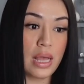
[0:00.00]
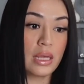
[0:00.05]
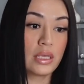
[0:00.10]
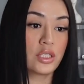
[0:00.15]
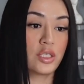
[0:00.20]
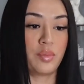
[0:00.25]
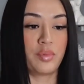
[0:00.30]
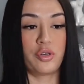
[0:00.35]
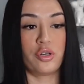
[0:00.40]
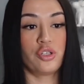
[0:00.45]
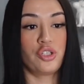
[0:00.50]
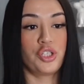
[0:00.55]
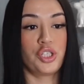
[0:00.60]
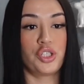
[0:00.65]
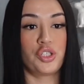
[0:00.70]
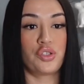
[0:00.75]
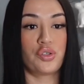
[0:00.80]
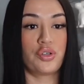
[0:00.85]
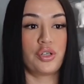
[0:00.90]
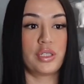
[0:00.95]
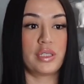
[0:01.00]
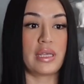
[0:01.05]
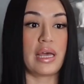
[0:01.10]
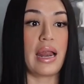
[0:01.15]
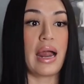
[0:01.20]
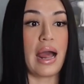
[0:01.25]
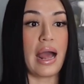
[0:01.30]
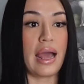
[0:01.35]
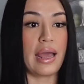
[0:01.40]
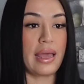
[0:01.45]
Some grocery stores that
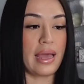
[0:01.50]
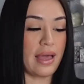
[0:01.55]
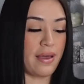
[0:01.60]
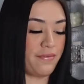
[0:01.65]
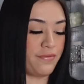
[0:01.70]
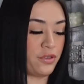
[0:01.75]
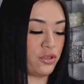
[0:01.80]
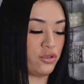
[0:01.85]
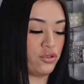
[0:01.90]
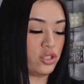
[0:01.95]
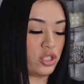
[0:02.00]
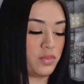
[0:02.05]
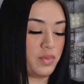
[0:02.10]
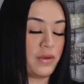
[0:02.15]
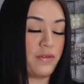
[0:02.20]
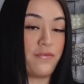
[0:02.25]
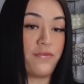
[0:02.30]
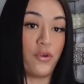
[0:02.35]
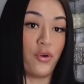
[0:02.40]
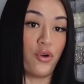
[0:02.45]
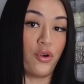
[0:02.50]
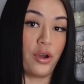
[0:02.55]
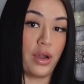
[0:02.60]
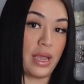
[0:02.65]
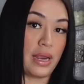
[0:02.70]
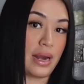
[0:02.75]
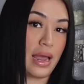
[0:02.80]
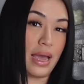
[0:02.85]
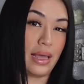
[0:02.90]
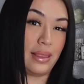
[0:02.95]
I have used before
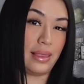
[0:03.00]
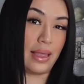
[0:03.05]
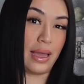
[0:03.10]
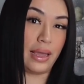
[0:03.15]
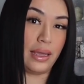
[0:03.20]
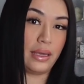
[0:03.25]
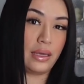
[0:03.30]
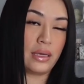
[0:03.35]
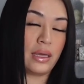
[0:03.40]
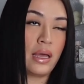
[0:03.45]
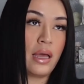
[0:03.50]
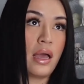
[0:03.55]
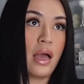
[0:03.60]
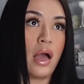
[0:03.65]
and I like